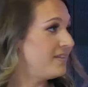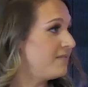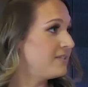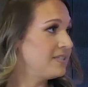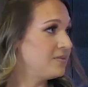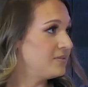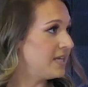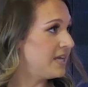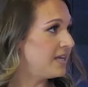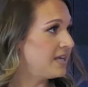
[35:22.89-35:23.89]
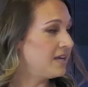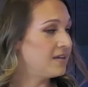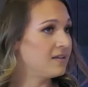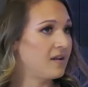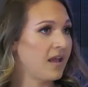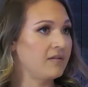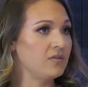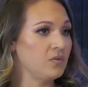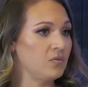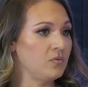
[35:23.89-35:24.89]
every single day. I
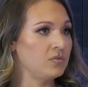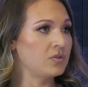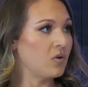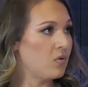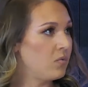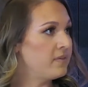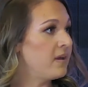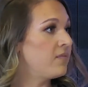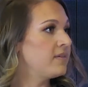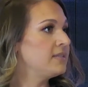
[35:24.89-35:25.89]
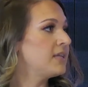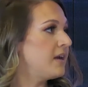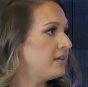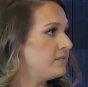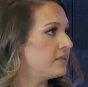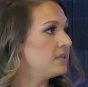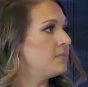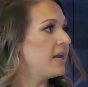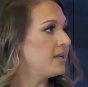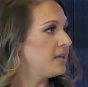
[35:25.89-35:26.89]
do struggle with health anxiety really
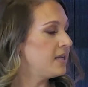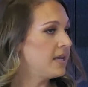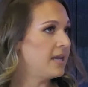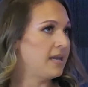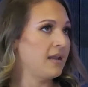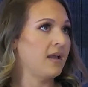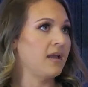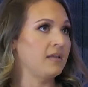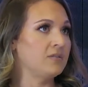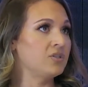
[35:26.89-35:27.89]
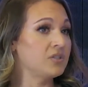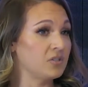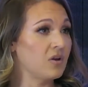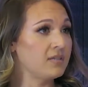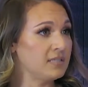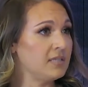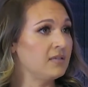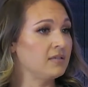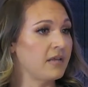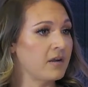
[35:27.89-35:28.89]
bad. And I just started seeing
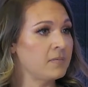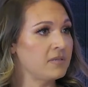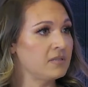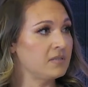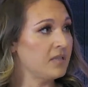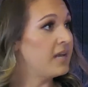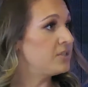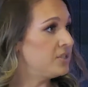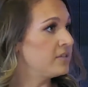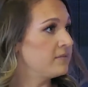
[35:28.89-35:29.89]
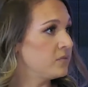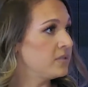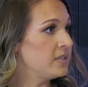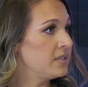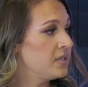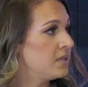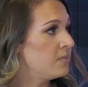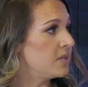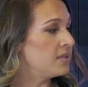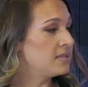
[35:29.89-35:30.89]
a therapist last year for it
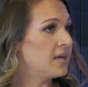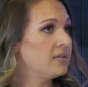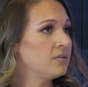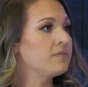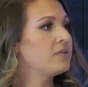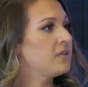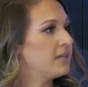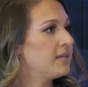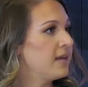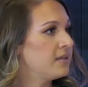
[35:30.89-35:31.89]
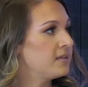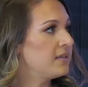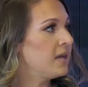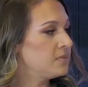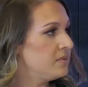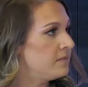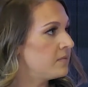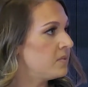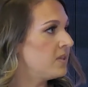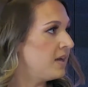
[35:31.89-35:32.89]
because I do feel like that kept me
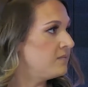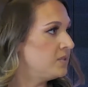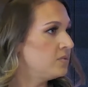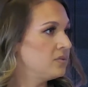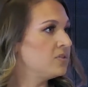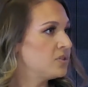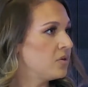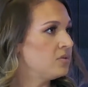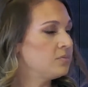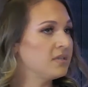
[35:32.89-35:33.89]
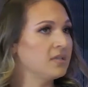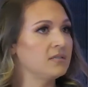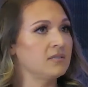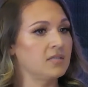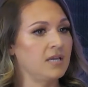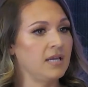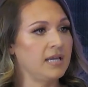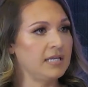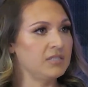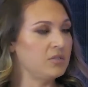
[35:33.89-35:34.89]
from a lot of doing the shows, because
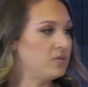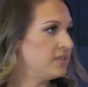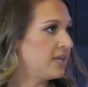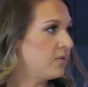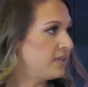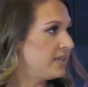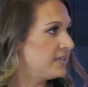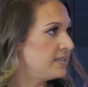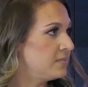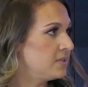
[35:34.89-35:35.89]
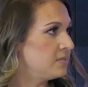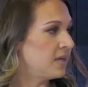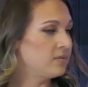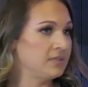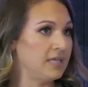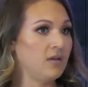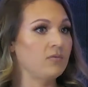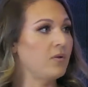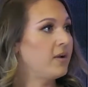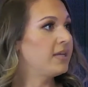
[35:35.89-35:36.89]
as soon as I would get a symptom, I would say, oh
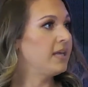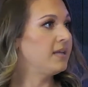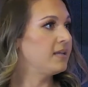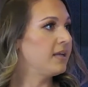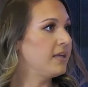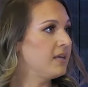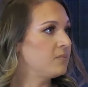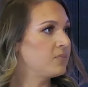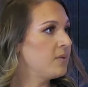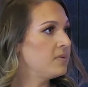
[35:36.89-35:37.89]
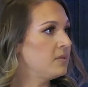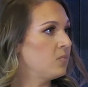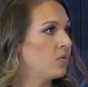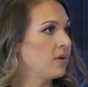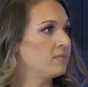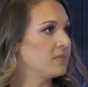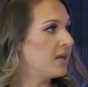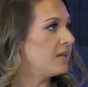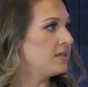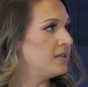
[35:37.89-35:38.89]
no, I can't prep anymore.
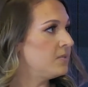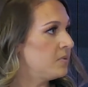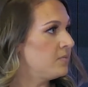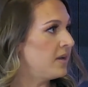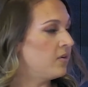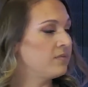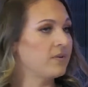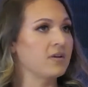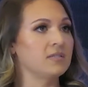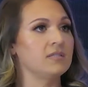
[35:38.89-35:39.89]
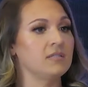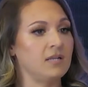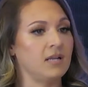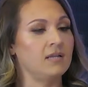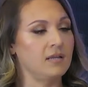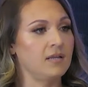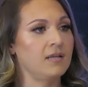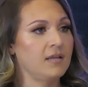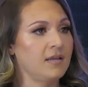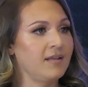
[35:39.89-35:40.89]
I need to put my health first, and then I'd
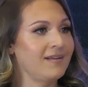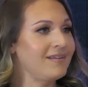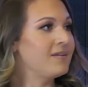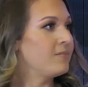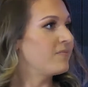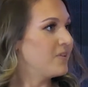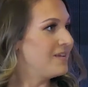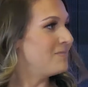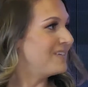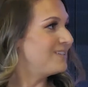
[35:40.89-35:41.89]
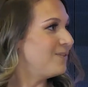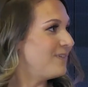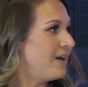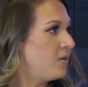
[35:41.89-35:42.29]
end up freaking myself out.